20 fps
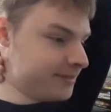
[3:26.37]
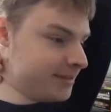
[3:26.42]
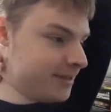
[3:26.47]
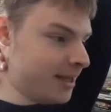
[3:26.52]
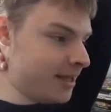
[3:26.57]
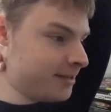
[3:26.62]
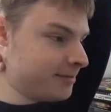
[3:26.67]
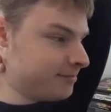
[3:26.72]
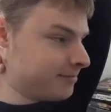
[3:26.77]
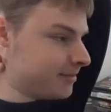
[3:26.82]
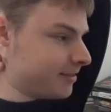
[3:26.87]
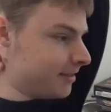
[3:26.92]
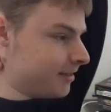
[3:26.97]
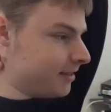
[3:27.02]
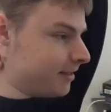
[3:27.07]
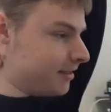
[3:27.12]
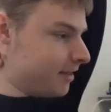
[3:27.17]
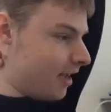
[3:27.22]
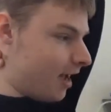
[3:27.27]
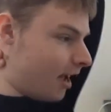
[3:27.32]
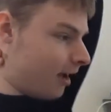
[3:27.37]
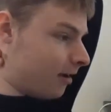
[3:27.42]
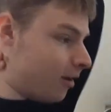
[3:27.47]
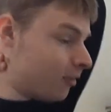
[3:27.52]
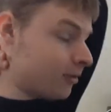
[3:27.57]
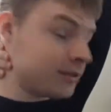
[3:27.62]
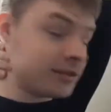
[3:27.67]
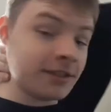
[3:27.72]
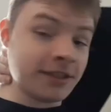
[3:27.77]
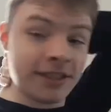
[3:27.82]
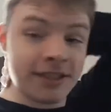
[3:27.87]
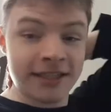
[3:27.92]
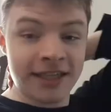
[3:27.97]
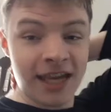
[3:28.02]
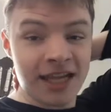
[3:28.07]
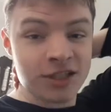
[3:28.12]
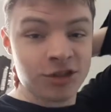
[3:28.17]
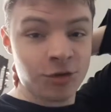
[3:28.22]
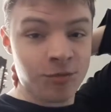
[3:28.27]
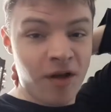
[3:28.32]
And honestly,
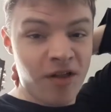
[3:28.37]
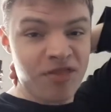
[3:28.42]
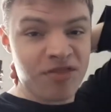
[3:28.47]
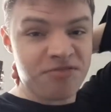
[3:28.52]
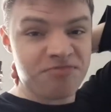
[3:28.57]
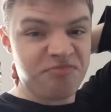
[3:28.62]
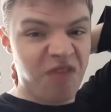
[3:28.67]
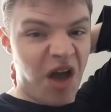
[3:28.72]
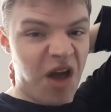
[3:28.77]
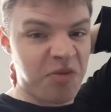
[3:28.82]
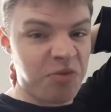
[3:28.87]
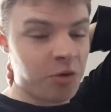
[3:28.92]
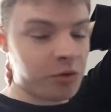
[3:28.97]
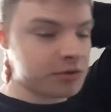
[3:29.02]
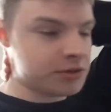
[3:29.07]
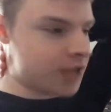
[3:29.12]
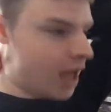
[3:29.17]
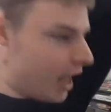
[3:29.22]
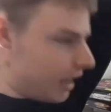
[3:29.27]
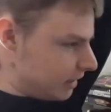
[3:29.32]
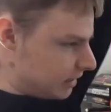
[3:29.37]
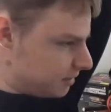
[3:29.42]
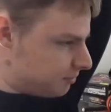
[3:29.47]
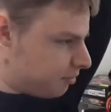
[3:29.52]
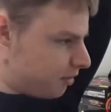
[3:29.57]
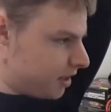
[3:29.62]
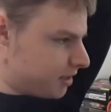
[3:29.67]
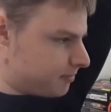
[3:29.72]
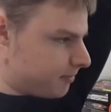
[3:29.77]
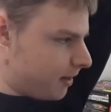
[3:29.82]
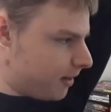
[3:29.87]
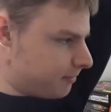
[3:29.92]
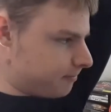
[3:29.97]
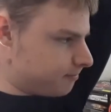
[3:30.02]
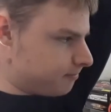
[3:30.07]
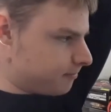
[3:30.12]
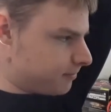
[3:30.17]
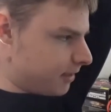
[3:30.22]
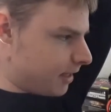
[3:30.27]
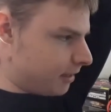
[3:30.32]
getting to a month, I'm not entirely surprised by.
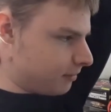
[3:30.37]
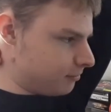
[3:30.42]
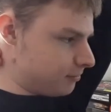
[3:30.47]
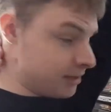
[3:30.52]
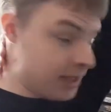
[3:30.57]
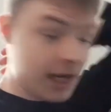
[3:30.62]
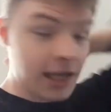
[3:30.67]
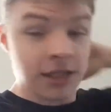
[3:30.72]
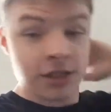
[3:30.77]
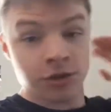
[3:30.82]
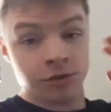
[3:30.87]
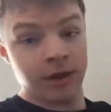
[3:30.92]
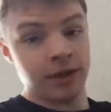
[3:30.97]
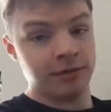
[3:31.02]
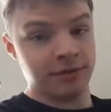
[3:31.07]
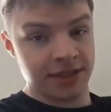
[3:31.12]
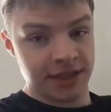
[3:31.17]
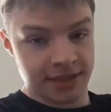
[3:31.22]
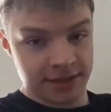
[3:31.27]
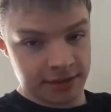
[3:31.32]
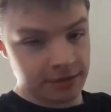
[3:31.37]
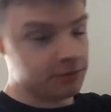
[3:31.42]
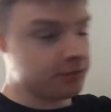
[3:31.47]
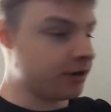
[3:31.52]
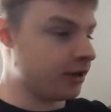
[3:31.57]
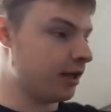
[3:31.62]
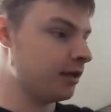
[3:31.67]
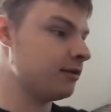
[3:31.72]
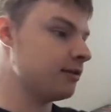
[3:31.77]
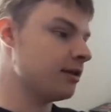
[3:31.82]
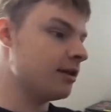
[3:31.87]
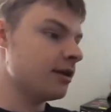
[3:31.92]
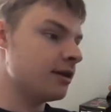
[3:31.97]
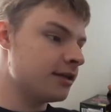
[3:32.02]
Now, getting to a week was easy, okay?